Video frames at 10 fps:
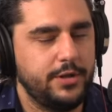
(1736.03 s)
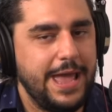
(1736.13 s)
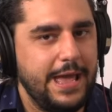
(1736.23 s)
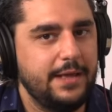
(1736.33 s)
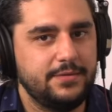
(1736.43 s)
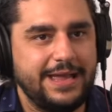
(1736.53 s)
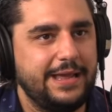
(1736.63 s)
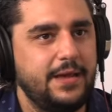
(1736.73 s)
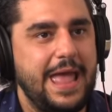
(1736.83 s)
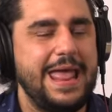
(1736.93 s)
yeah,
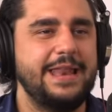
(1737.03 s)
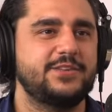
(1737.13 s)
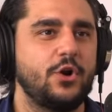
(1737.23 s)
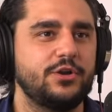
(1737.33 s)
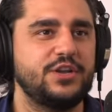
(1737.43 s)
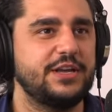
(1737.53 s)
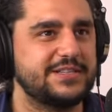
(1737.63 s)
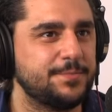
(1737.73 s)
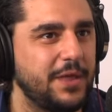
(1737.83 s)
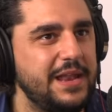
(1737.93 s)
like and it's hard to
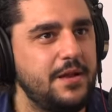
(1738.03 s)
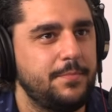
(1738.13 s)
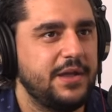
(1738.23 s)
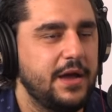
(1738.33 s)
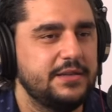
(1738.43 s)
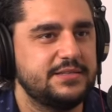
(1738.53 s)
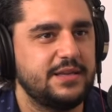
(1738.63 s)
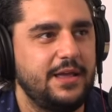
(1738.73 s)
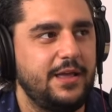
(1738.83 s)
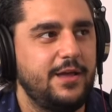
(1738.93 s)
explain it because
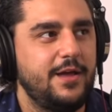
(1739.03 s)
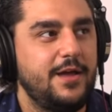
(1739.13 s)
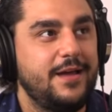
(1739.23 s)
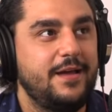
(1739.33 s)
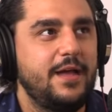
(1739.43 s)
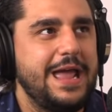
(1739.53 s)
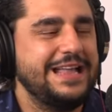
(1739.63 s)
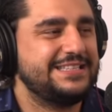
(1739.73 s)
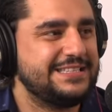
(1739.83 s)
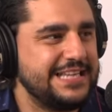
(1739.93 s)

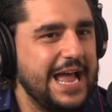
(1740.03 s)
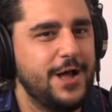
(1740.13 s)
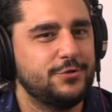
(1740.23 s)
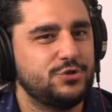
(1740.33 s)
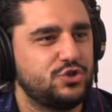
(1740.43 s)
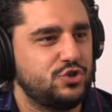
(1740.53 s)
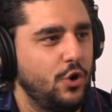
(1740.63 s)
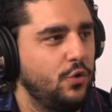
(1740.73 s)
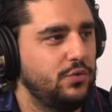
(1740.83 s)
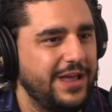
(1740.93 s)
it sounds
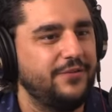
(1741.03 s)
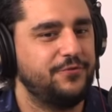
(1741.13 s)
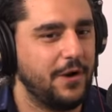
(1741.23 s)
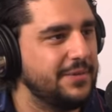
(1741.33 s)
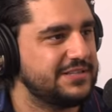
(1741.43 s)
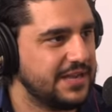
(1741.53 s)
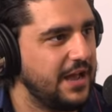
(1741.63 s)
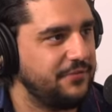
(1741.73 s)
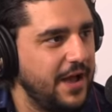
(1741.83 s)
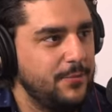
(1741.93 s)
so like from a
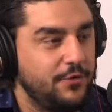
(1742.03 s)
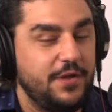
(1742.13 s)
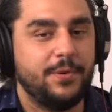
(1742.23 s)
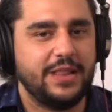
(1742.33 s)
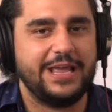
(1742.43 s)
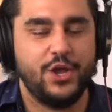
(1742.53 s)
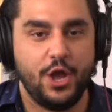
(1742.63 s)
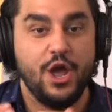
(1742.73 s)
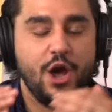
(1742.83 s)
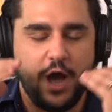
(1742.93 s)
sci-fi movie, but like
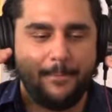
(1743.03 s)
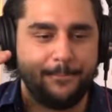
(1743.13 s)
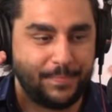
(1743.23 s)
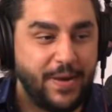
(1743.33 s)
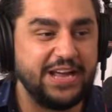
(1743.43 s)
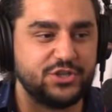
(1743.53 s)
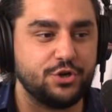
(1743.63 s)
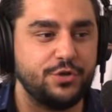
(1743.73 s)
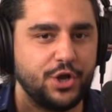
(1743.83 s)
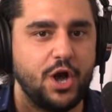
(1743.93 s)
a
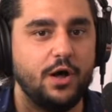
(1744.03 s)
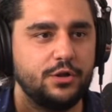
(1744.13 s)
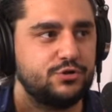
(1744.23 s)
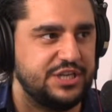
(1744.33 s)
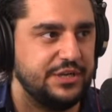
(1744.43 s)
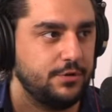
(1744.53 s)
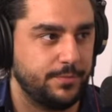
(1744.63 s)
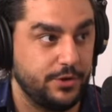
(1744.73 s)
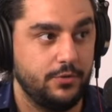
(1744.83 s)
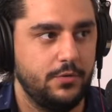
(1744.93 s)
picture the color teal
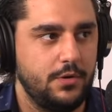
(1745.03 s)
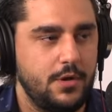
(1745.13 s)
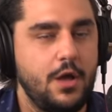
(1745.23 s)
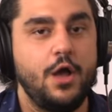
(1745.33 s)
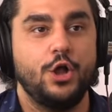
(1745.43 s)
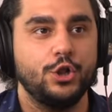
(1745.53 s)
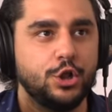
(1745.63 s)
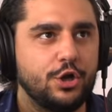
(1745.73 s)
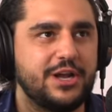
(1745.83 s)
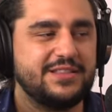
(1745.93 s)
blue. Yeah.
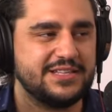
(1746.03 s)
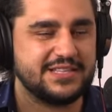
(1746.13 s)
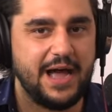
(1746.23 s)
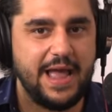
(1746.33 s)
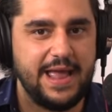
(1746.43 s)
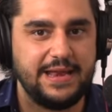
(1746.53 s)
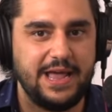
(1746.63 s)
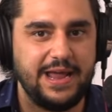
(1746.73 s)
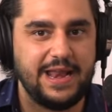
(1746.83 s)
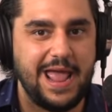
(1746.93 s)
Look at the sky at
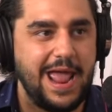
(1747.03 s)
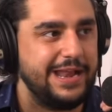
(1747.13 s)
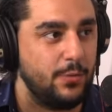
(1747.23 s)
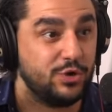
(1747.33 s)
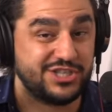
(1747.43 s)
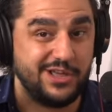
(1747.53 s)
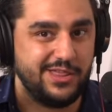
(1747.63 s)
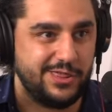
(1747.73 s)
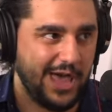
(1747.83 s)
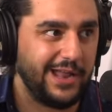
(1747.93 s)
night, and it was
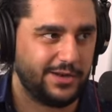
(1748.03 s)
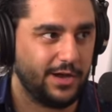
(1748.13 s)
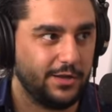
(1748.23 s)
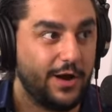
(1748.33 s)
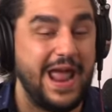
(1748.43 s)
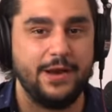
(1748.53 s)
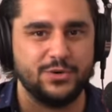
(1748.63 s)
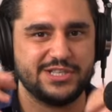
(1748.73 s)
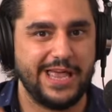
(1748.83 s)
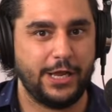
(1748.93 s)
that color, and it
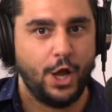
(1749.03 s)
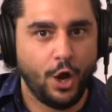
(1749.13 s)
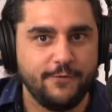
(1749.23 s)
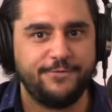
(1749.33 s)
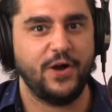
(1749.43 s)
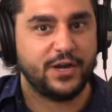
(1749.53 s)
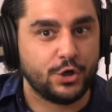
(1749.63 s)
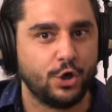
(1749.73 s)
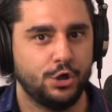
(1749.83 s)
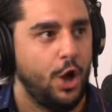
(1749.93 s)
was like light.
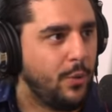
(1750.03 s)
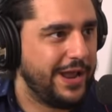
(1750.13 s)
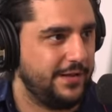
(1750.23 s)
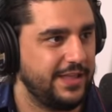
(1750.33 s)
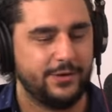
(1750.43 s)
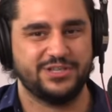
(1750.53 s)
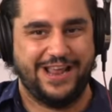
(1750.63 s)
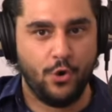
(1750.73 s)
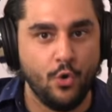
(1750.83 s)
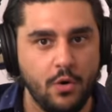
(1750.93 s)
fucking glowing. Like, and it, it was, was
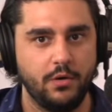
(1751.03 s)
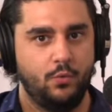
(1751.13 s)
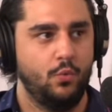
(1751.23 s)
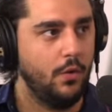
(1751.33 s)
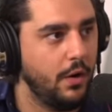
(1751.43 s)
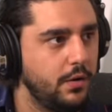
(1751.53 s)
like, like mm, mm.